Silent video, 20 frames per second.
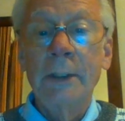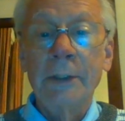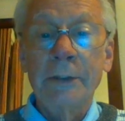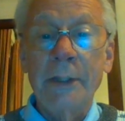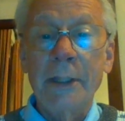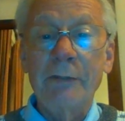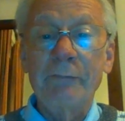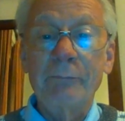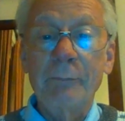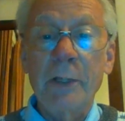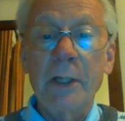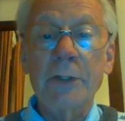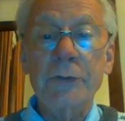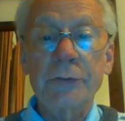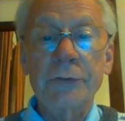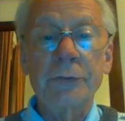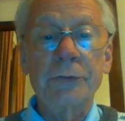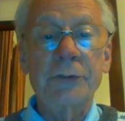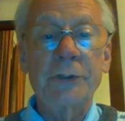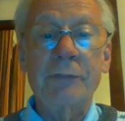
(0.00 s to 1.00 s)
They've marched
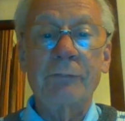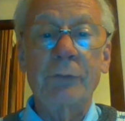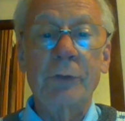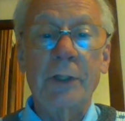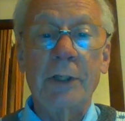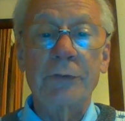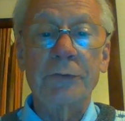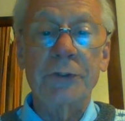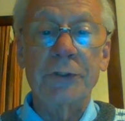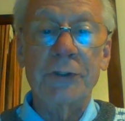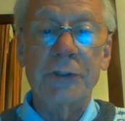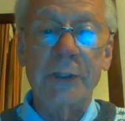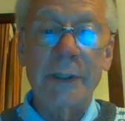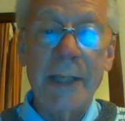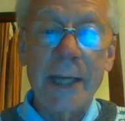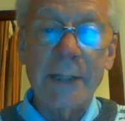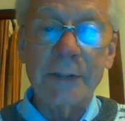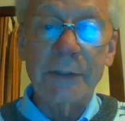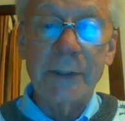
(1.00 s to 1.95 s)
through several countries to get